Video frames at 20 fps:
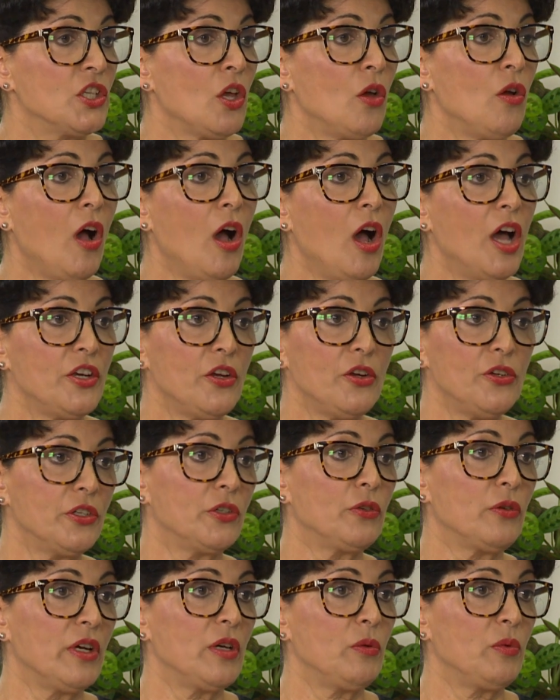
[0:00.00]
So I don't
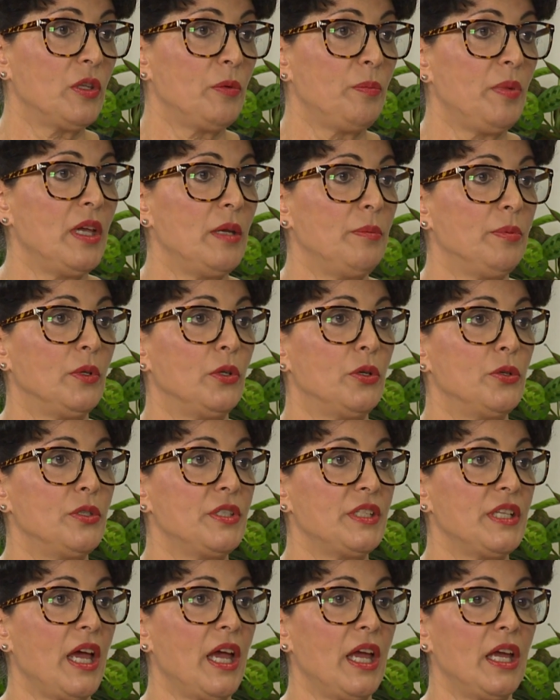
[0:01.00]
agree with people who
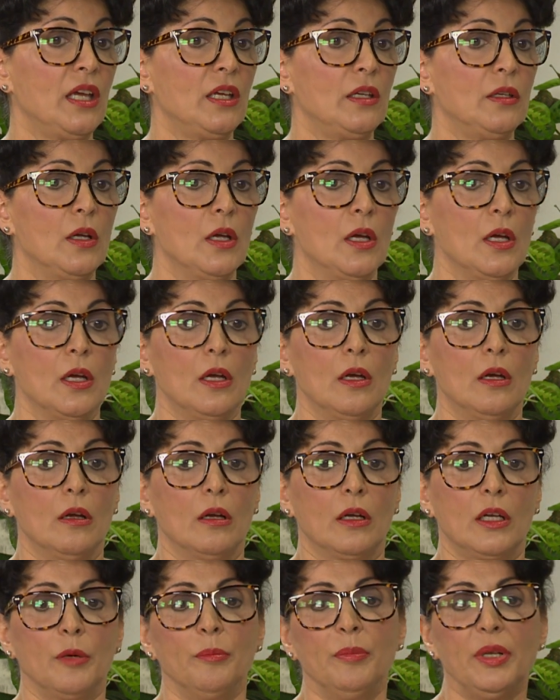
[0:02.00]
say,
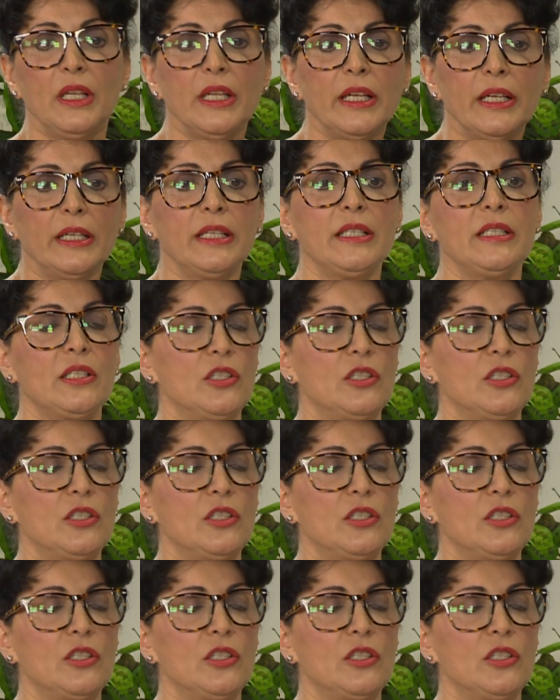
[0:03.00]
completely